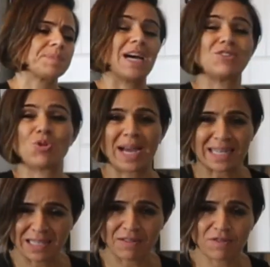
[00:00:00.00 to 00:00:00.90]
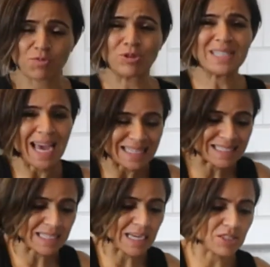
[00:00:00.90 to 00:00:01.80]
attractive, more
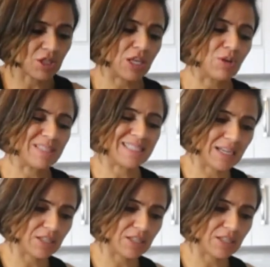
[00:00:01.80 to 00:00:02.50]
tastier, so that you can stick